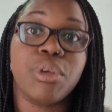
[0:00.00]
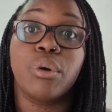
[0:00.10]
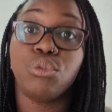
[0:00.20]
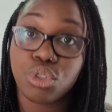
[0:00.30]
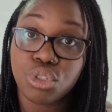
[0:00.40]
You
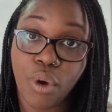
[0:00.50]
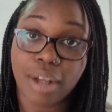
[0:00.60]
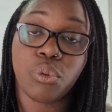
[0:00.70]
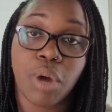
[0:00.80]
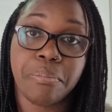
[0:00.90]
want to
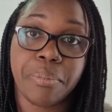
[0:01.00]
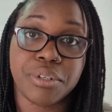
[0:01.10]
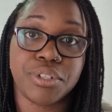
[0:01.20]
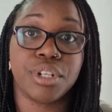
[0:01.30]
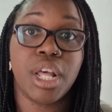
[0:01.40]
attract the right
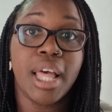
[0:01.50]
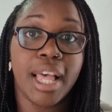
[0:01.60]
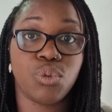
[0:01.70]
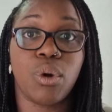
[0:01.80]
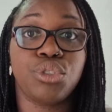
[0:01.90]
person
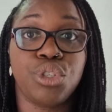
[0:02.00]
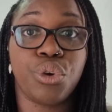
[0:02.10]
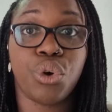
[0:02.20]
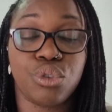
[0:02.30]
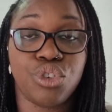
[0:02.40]
as well to your
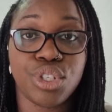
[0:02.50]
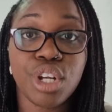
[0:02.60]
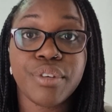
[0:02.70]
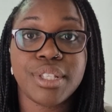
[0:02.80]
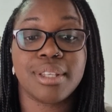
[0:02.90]
coaching
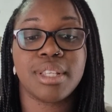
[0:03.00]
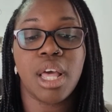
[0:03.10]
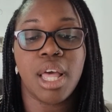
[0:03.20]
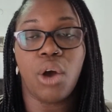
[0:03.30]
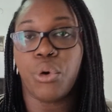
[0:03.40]
services,
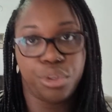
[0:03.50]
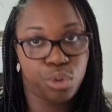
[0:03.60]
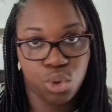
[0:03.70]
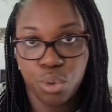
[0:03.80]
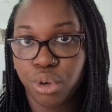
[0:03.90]
or
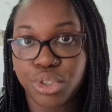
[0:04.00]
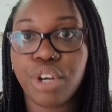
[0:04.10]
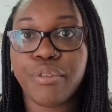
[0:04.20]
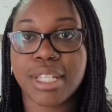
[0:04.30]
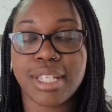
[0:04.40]
to your
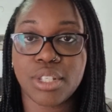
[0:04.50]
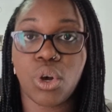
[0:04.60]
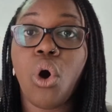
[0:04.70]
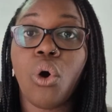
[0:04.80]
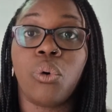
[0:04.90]
services as a
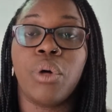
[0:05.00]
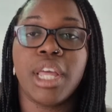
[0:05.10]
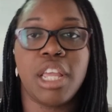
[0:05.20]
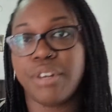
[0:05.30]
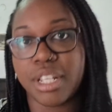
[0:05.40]
whole.
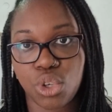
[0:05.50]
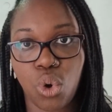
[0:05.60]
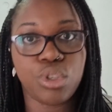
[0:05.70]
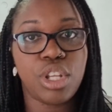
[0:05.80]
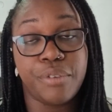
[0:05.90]
Even if
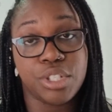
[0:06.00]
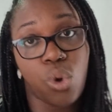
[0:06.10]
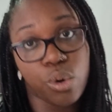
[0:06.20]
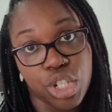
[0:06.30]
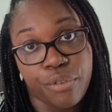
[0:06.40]
it's
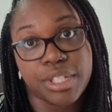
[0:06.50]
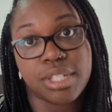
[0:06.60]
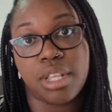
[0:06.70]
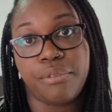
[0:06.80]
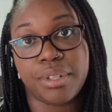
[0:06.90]
coaching,
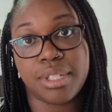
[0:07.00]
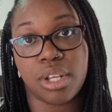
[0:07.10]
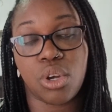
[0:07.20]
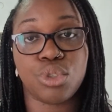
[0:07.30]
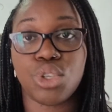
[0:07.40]
if it's a
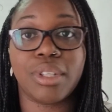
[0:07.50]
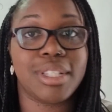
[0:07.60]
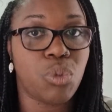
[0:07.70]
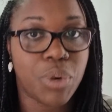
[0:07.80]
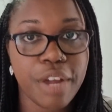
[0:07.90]

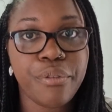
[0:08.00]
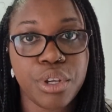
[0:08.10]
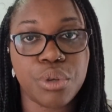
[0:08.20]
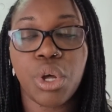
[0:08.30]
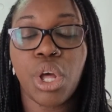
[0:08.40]
consultancy, whatever
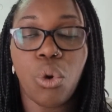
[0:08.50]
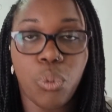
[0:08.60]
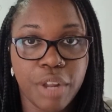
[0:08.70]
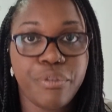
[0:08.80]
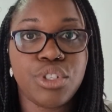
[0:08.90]

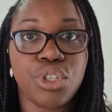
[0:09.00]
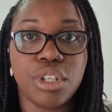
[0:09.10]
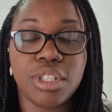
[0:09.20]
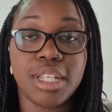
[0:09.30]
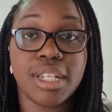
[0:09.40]
it
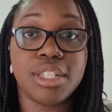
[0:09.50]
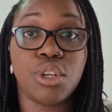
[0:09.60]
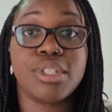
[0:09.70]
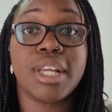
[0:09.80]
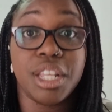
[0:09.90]
is that
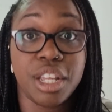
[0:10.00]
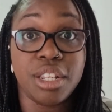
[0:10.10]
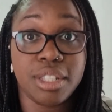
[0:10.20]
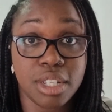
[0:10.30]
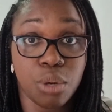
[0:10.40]
you're selling
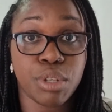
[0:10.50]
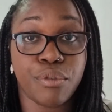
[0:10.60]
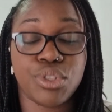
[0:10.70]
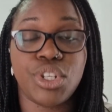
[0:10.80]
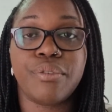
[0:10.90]
in terms of
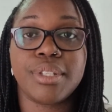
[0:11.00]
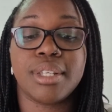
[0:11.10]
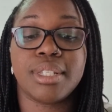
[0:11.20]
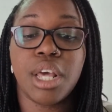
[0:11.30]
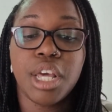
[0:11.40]
your
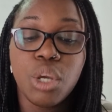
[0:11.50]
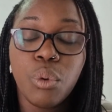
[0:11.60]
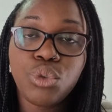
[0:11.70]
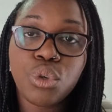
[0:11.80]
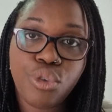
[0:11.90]
services, you
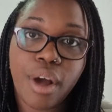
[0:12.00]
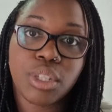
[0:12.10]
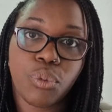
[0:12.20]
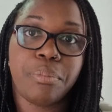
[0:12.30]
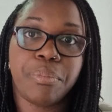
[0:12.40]
want to attract
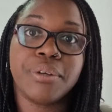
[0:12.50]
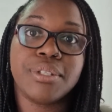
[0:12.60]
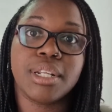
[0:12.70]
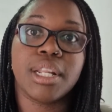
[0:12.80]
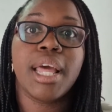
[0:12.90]
the right
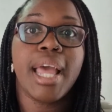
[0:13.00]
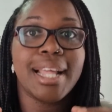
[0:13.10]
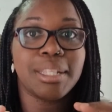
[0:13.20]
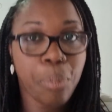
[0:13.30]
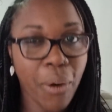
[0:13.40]
person.
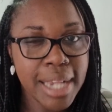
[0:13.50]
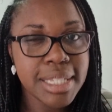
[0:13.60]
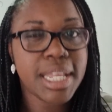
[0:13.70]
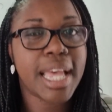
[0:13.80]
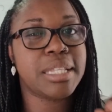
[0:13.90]
And
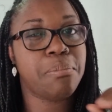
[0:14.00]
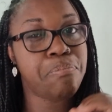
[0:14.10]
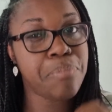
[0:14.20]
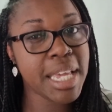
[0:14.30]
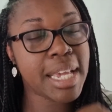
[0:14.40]
pricing is a
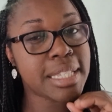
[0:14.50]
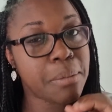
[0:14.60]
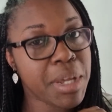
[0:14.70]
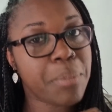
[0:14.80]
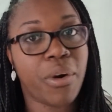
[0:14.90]

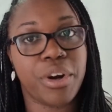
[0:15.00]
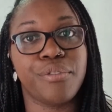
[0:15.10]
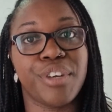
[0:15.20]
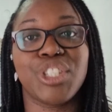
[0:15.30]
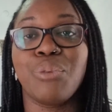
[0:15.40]
big part
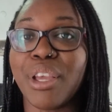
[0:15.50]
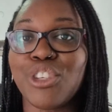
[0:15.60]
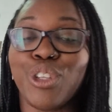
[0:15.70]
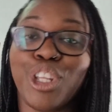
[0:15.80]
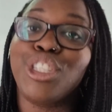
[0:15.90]
of it. So make
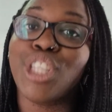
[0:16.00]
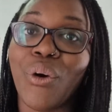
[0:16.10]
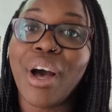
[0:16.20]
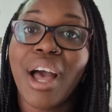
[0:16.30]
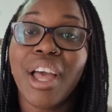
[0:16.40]
sure that
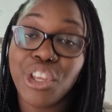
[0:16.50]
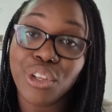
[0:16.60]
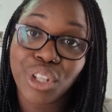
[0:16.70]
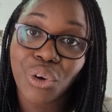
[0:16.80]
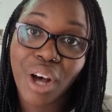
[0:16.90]

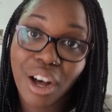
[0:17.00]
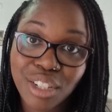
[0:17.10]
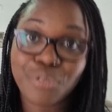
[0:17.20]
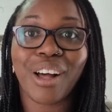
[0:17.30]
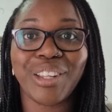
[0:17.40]
you don't
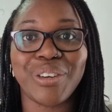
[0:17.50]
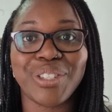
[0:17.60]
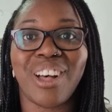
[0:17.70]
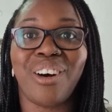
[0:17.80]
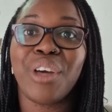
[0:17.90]
undervalue
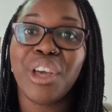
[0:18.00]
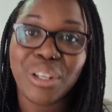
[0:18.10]
yourself.